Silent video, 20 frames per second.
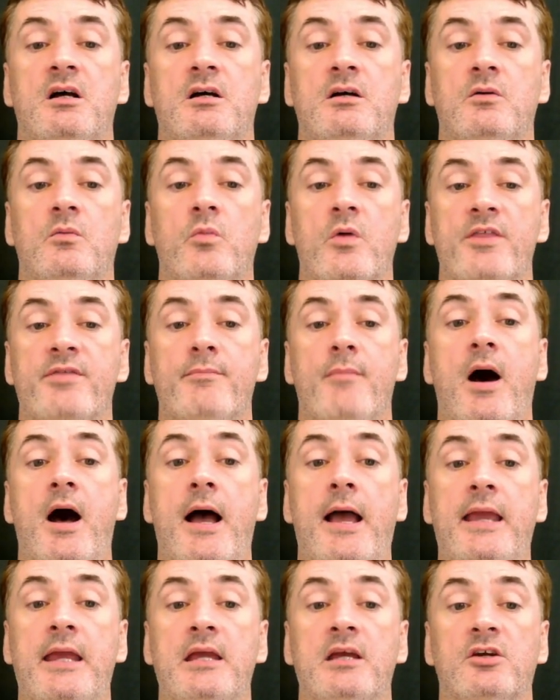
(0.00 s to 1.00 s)
with
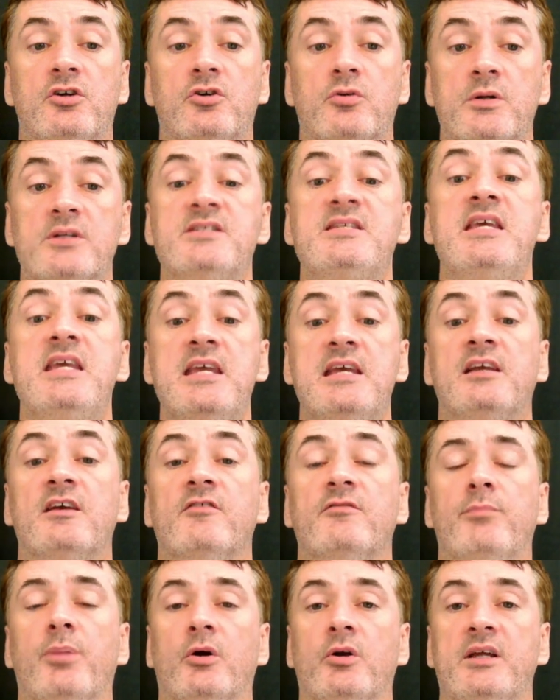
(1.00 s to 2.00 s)
my critique of
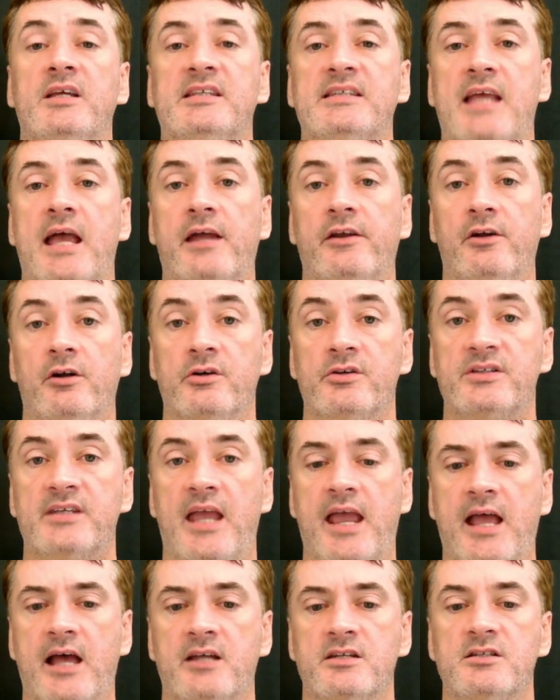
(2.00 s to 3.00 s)
Bernie Sanders,
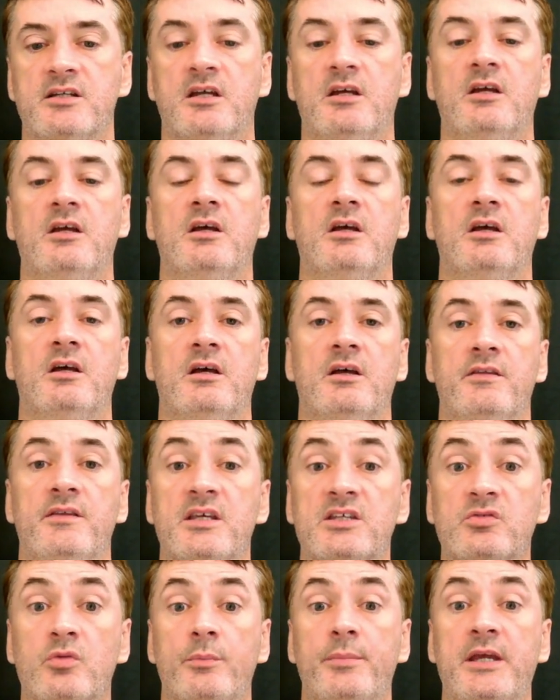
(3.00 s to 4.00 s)
and
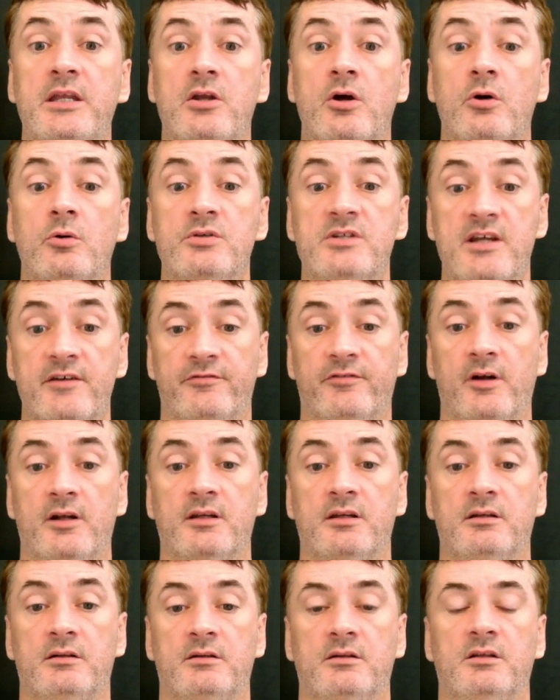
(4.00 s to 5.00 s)
this will be no different.
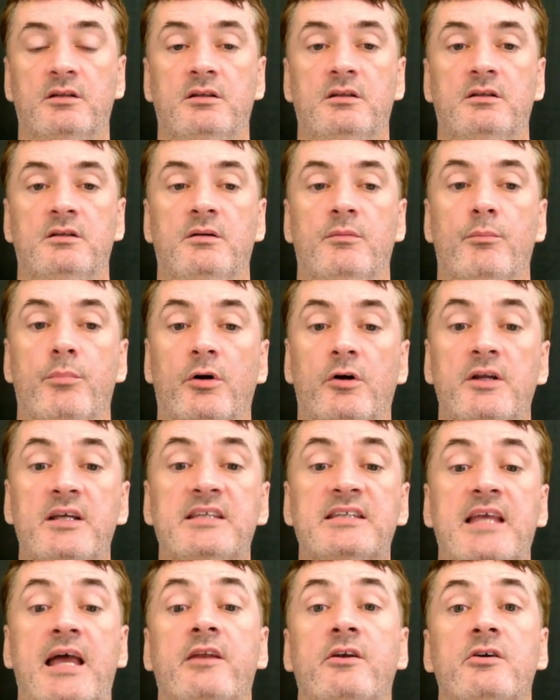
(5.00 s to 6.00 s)
Bernie
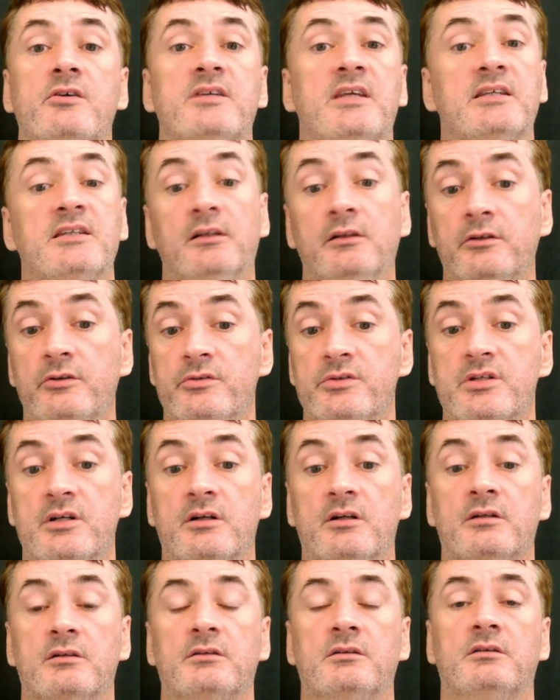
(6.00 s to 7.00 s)
Sanders is a
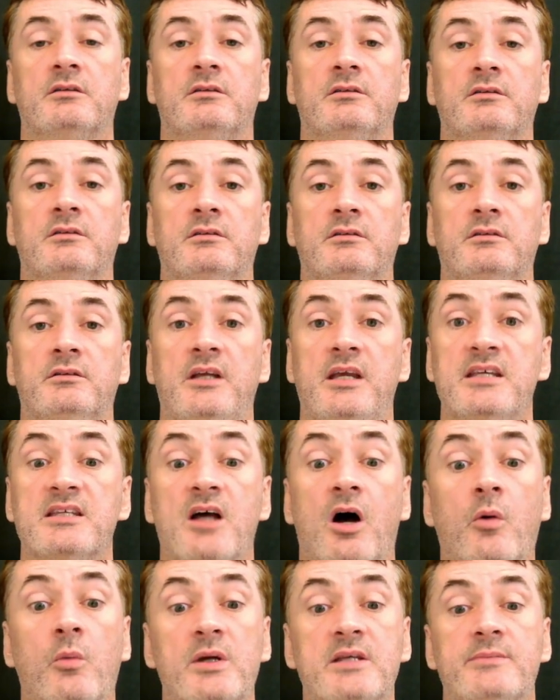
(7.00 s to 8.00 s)
loser. He's
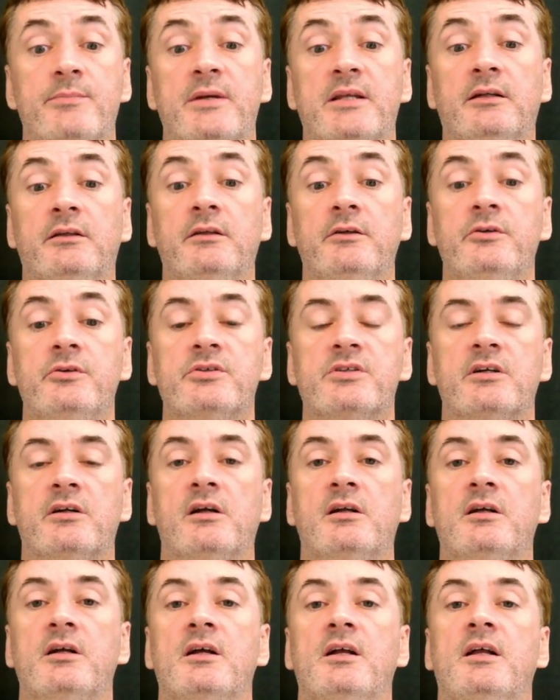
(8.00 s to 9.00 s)
always been a loser,
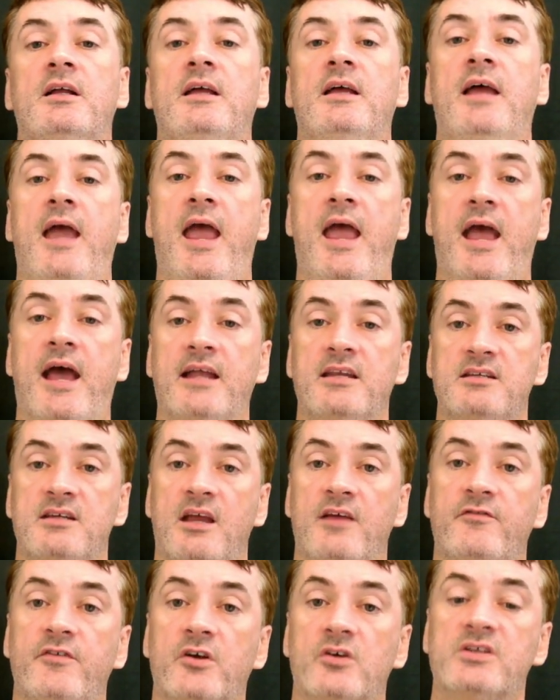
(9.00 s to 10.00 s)
and
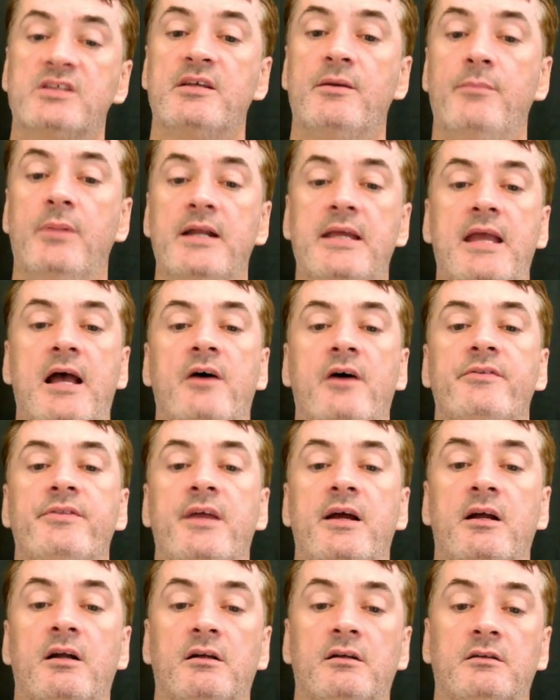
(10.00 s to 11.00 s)
if you're somebody out
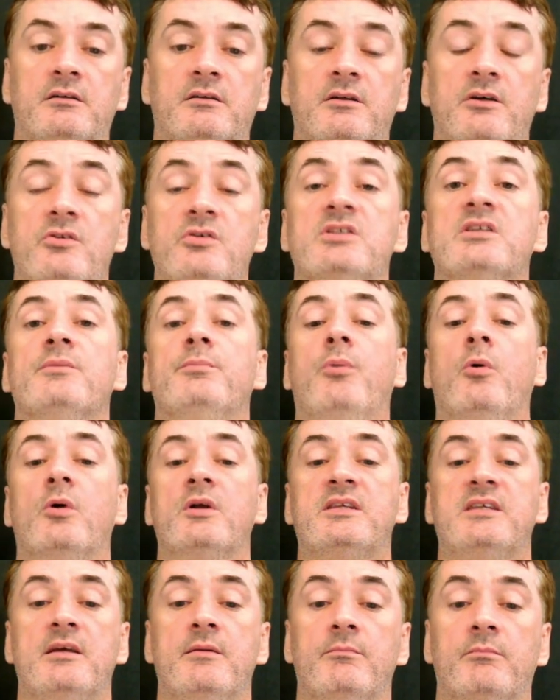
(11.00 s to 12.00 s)
there who supports
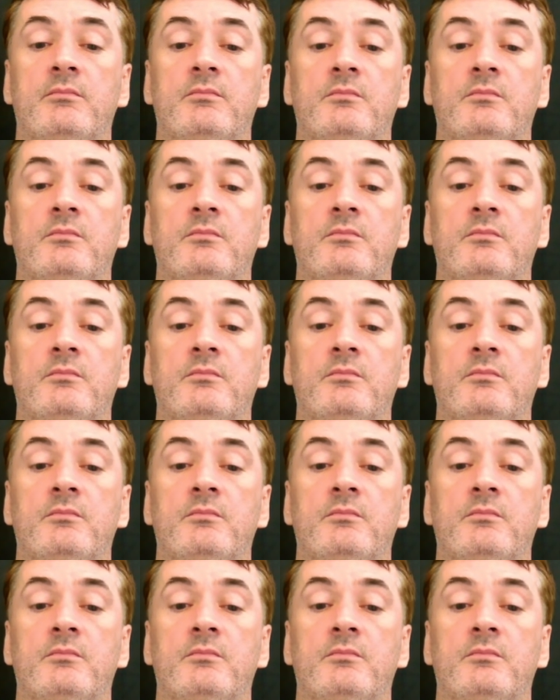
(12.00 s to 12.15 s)
him,